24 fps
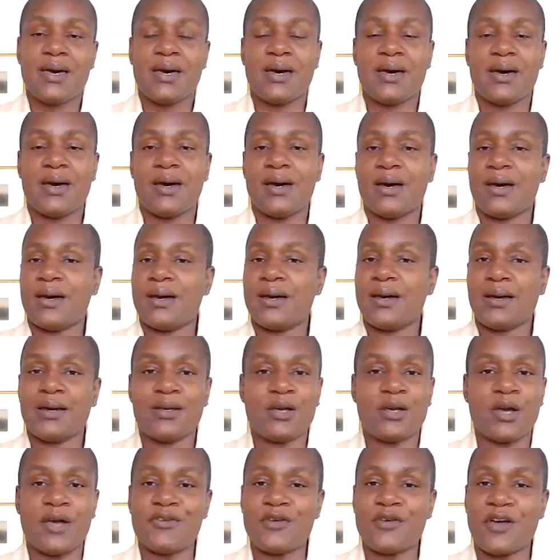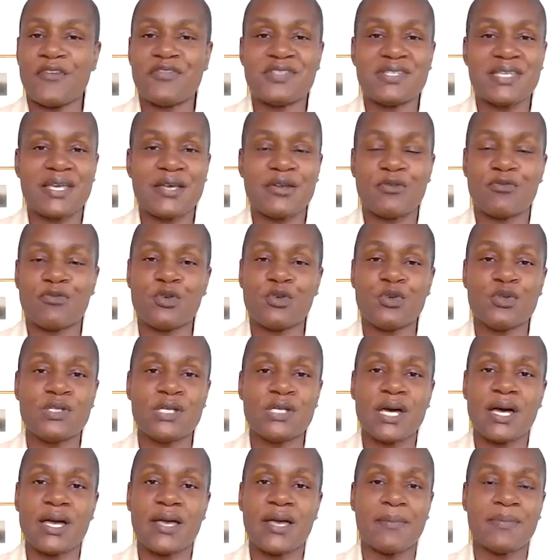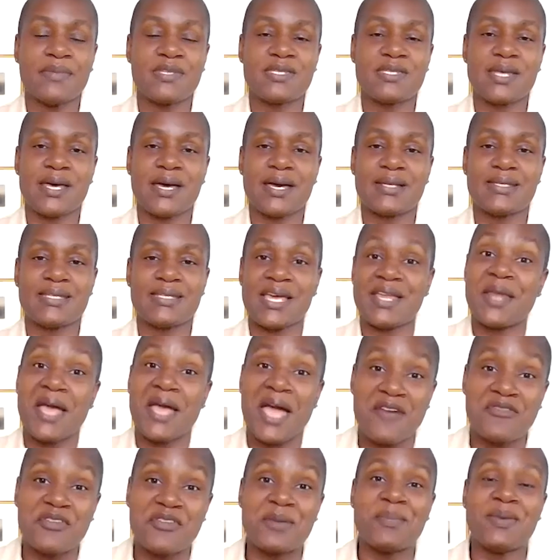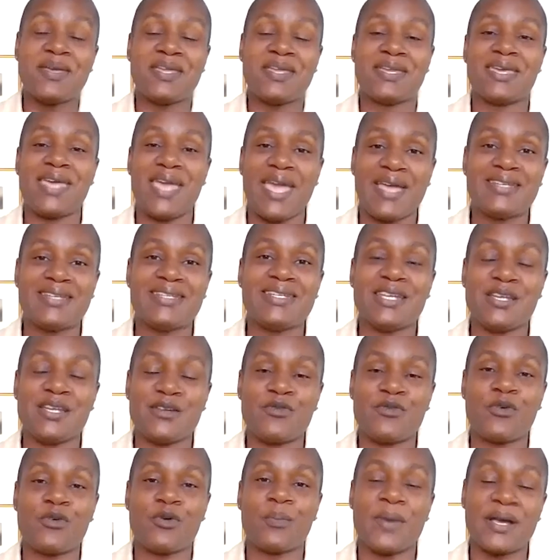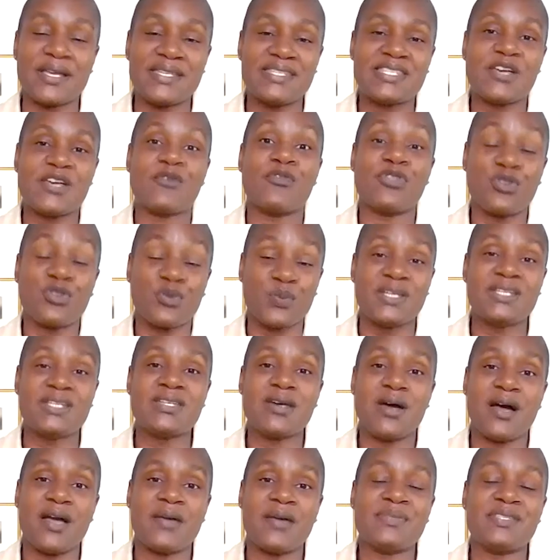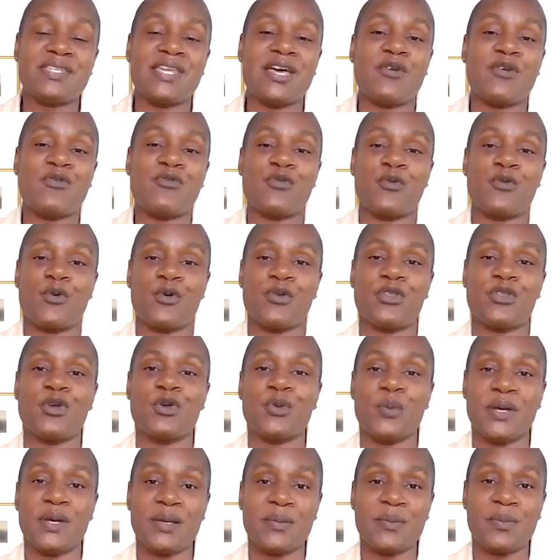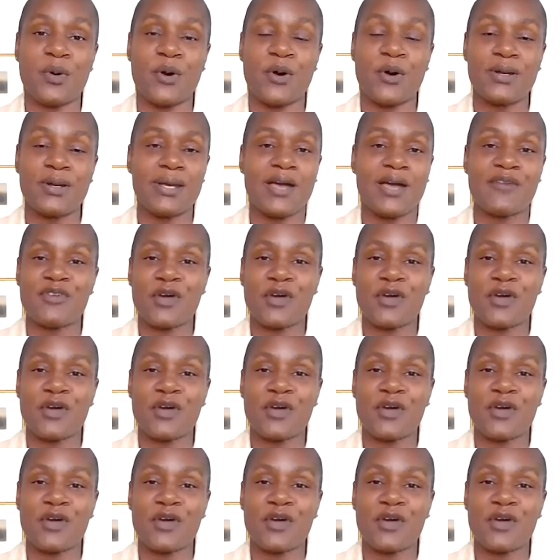Uh, I, have said a few times that, and having been a candidate for myself three times now for the Green Party,